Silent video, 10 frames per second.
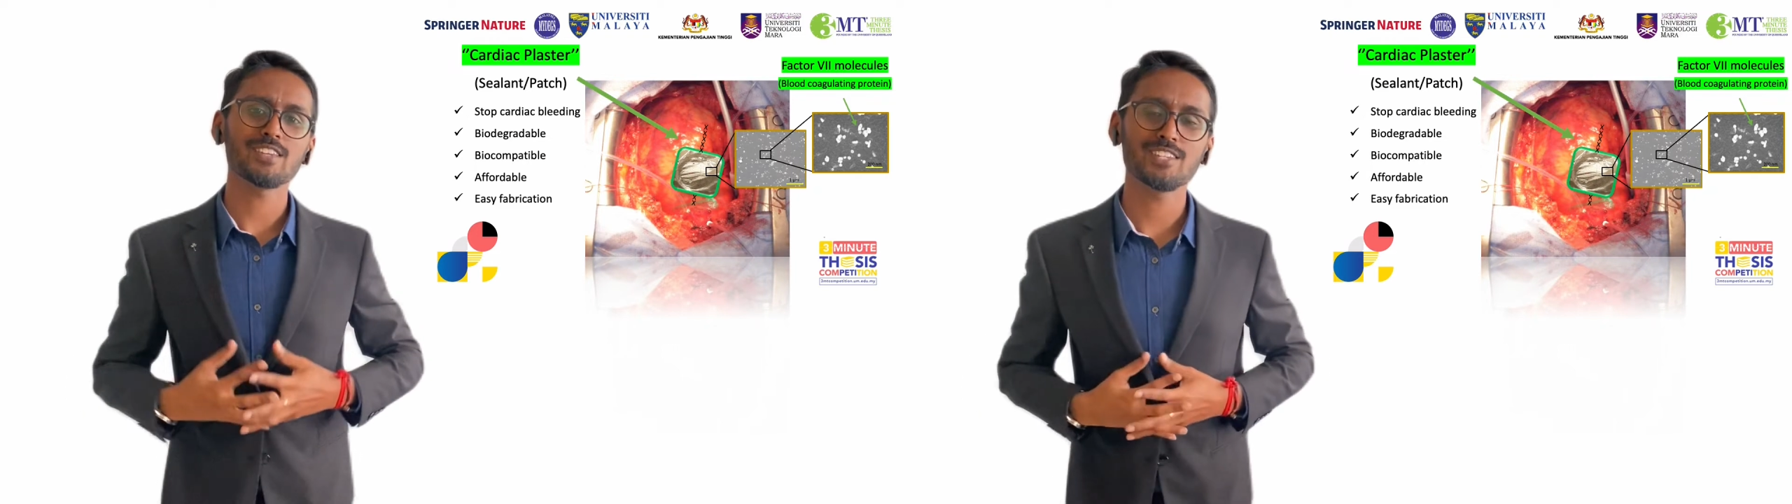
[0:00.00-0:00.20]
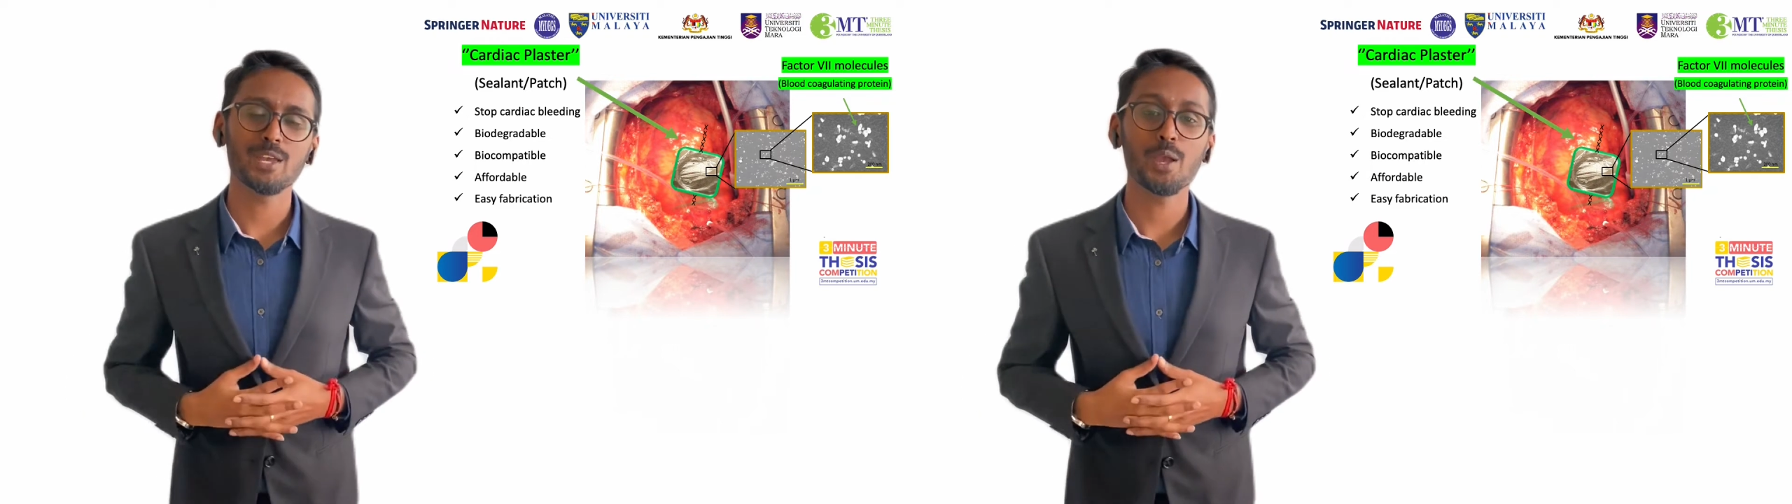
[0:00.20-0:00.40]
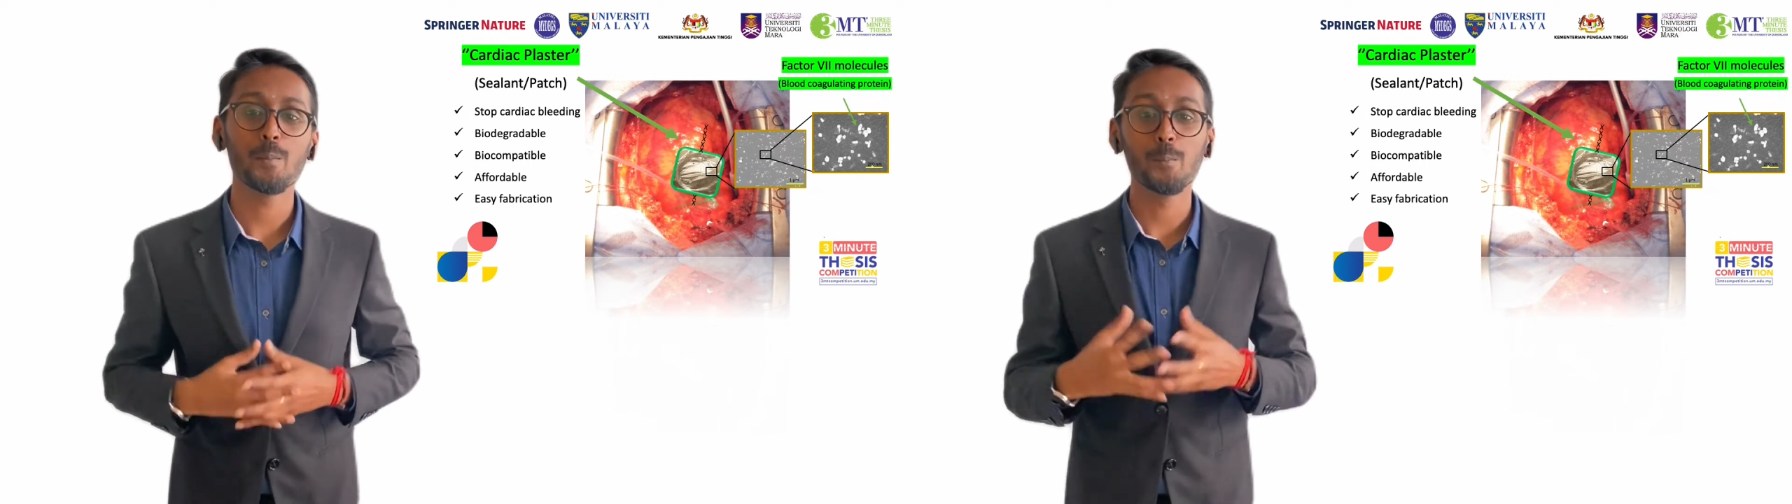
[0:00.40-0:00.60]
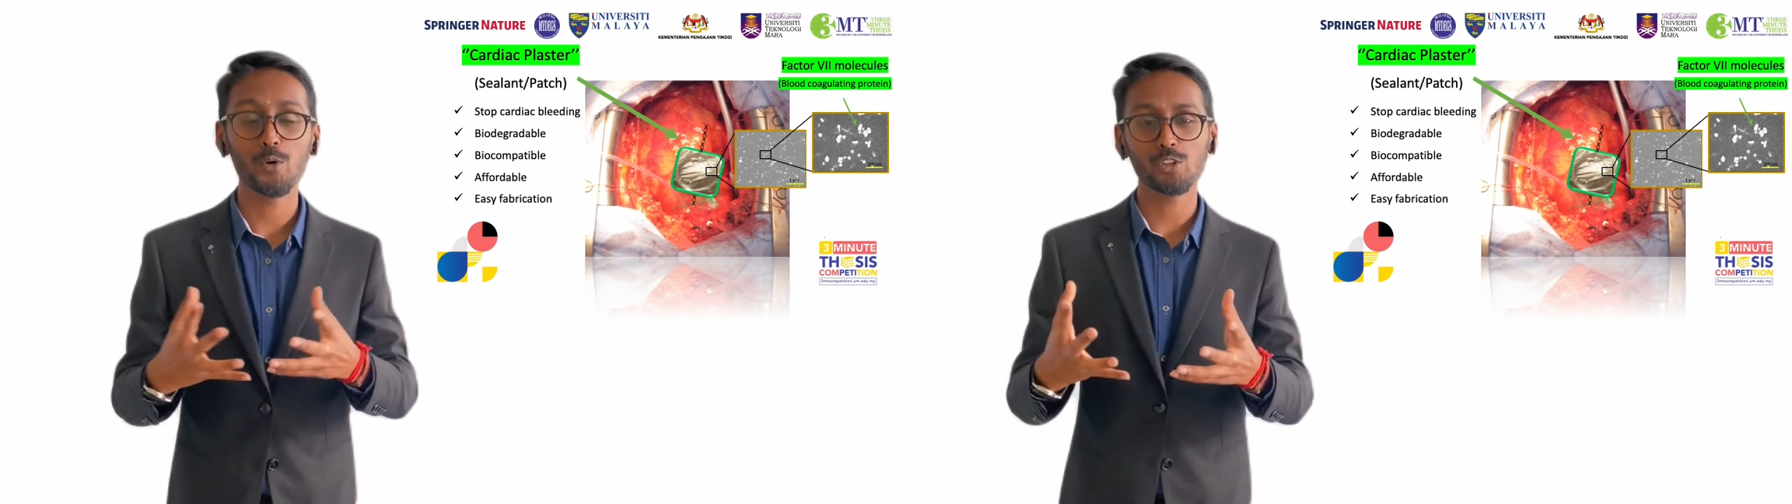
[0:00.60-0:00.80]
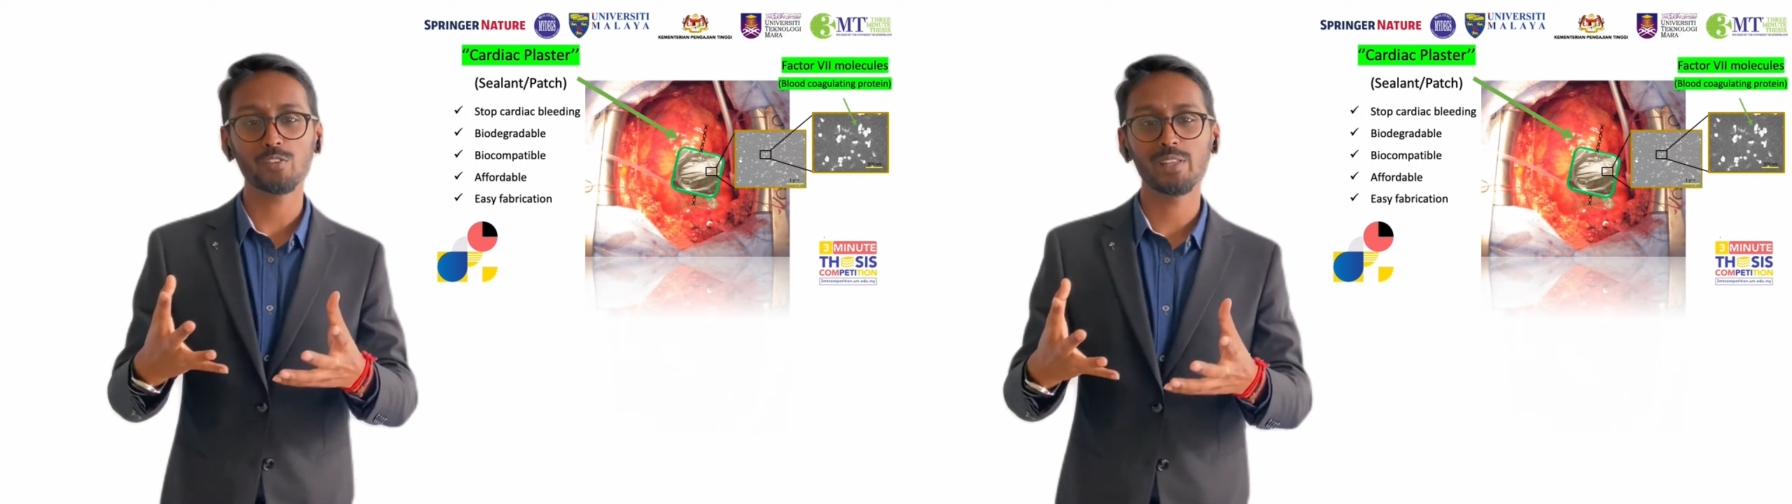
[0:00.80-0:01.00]
say,
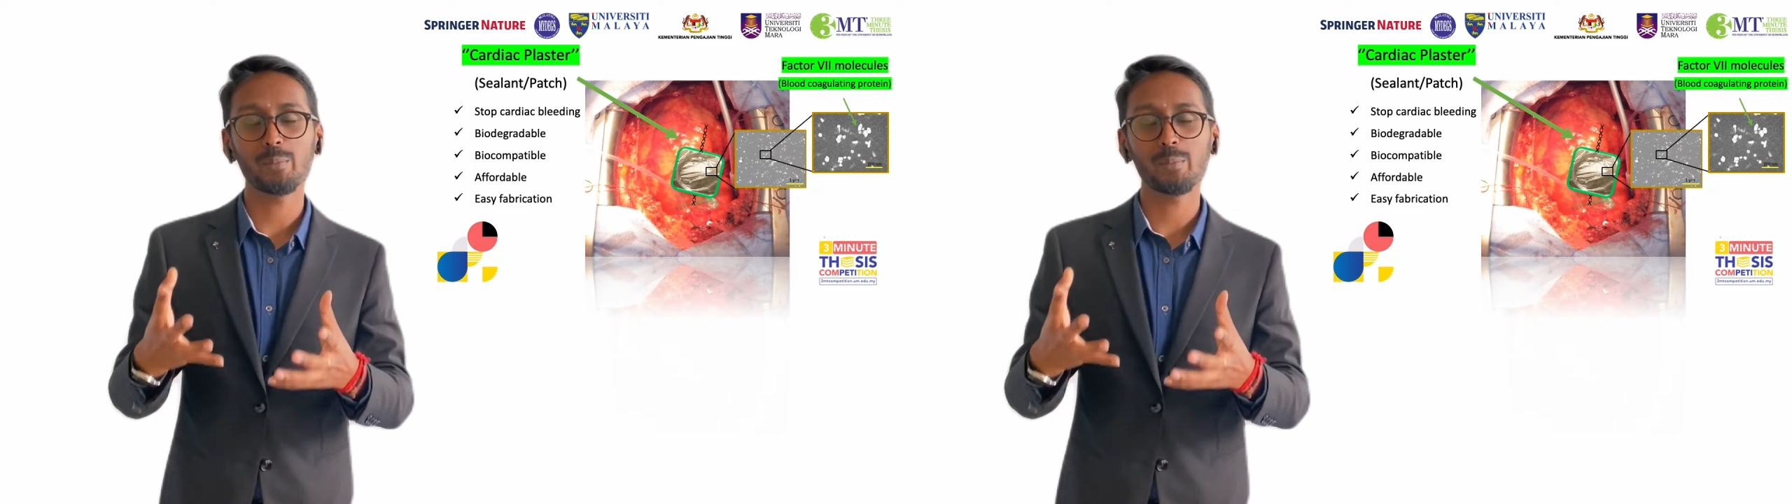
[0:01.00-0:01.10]
both of them